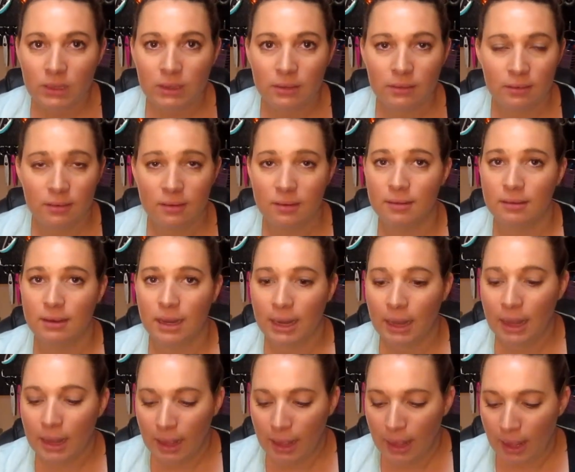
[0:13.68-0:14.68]
to Disney.
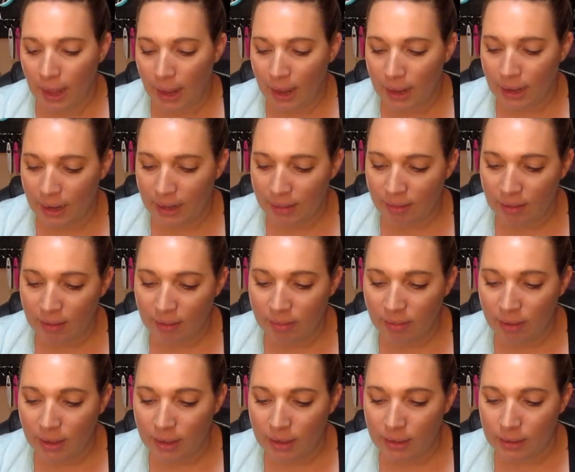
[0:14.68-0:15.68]
And I think
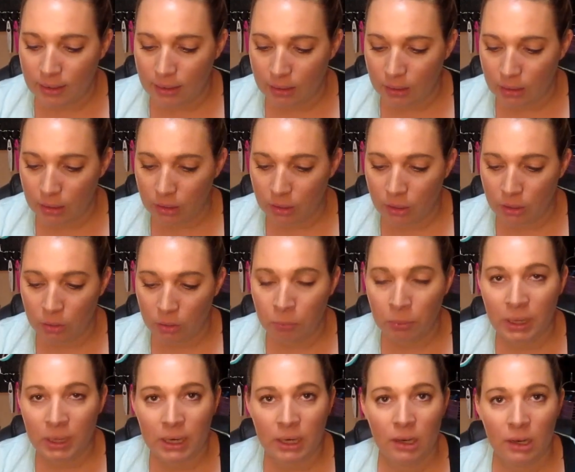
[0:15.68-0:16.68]
that,
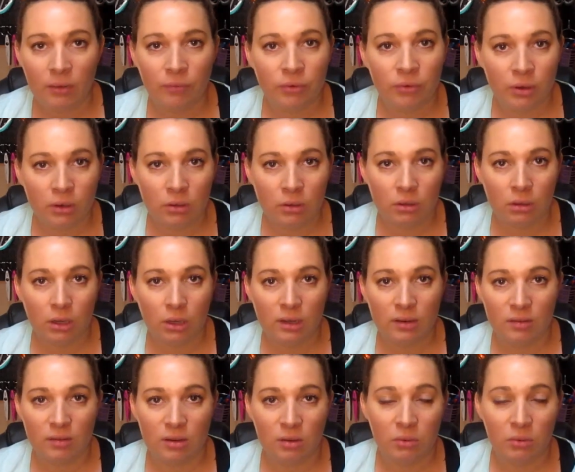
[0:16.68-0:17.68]
planning for a
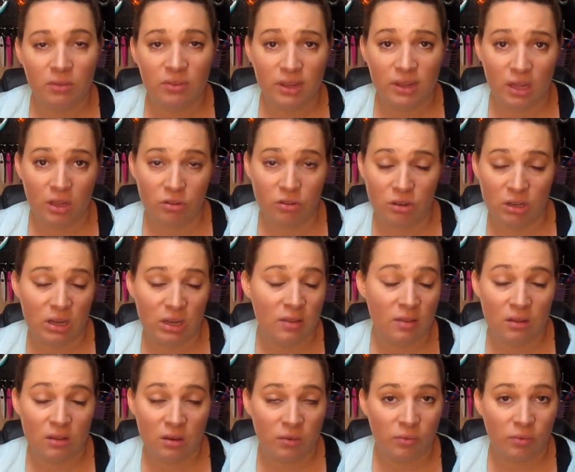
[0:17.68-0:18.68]
Disney World vacation
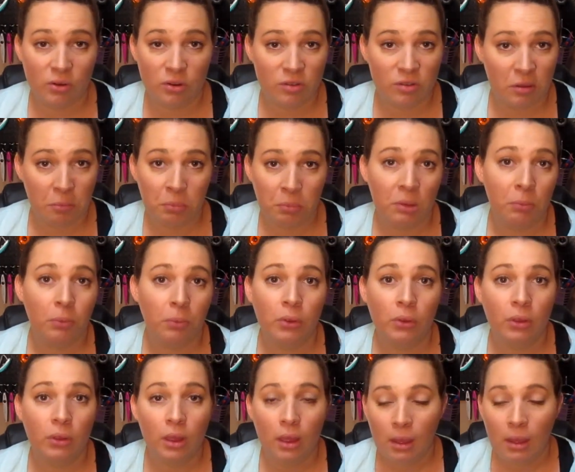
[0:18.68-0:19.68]
isn't for some
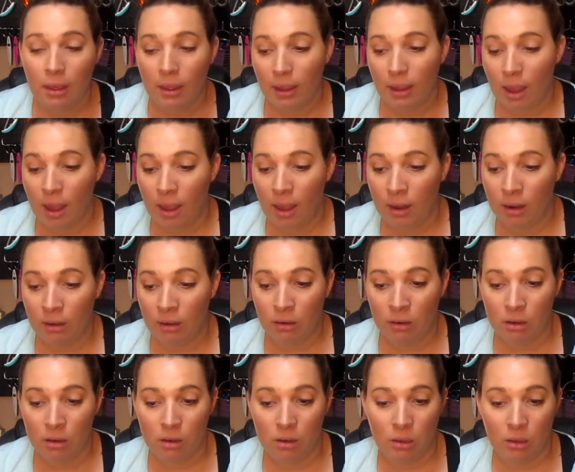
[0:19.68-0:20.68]
people,
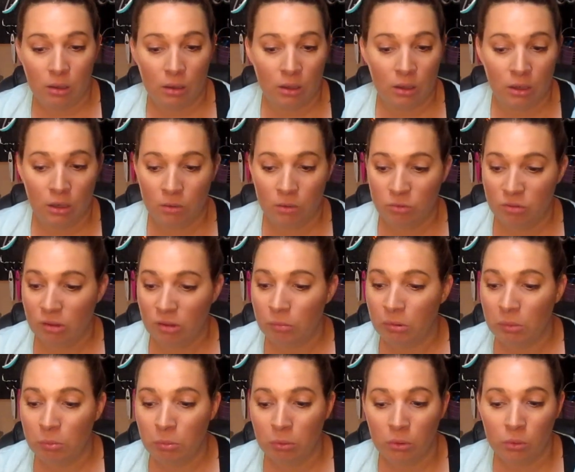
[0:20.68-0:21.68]
and some
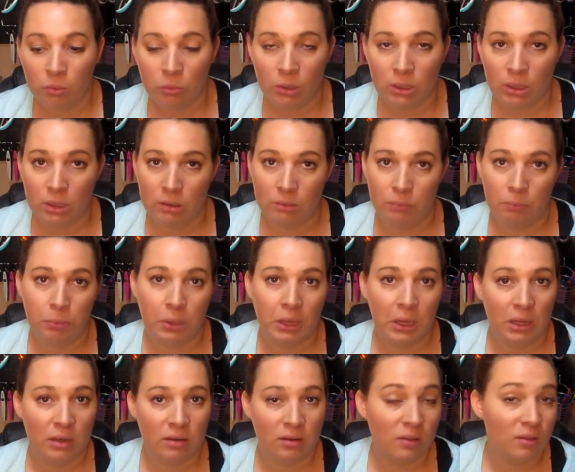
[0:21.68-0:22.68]
people want to
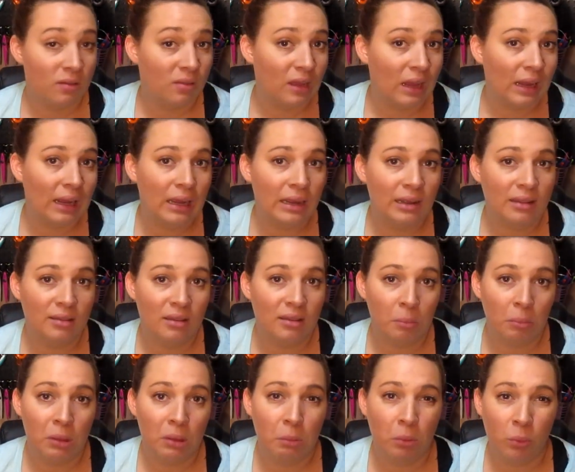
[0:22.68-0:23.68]
plan to the second,
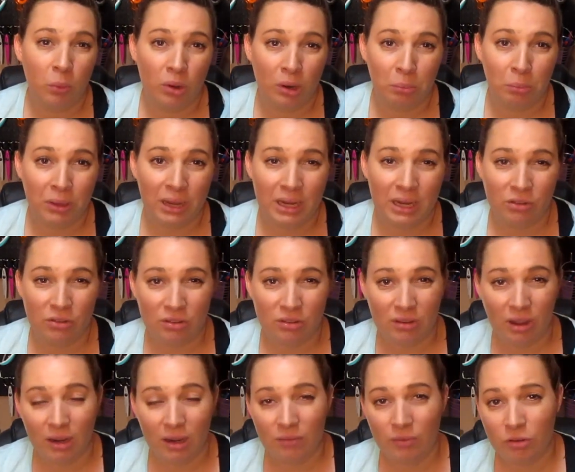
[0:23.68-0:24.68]
some people want to plan just
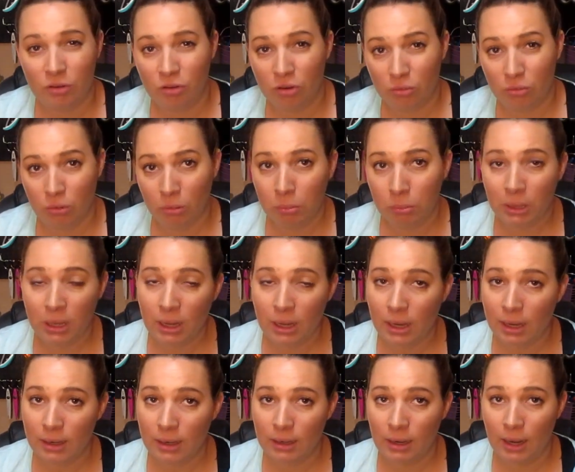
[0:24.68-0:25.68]
kind of a general
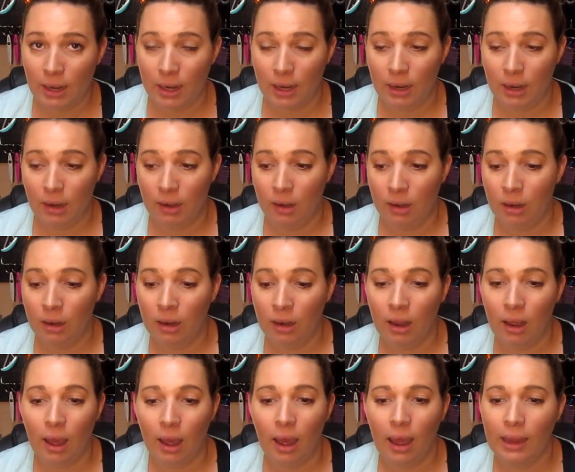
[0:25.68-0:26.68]
plan, and
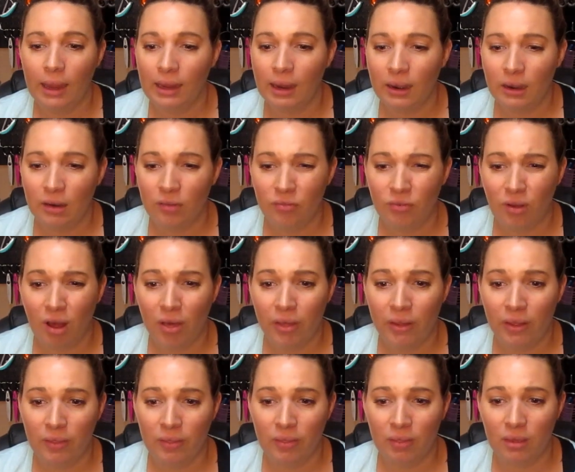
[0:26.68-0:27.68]
I kind of fall
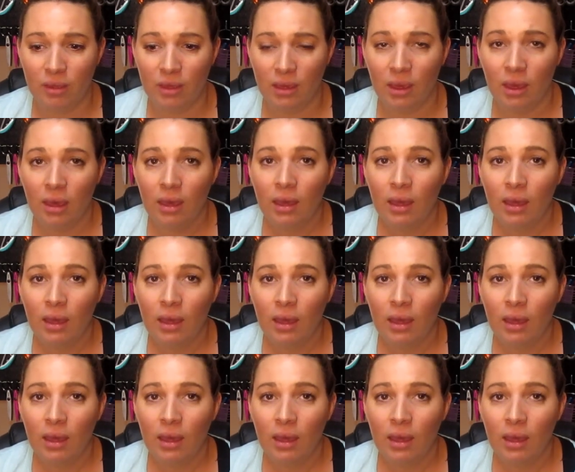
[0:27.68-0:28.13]
in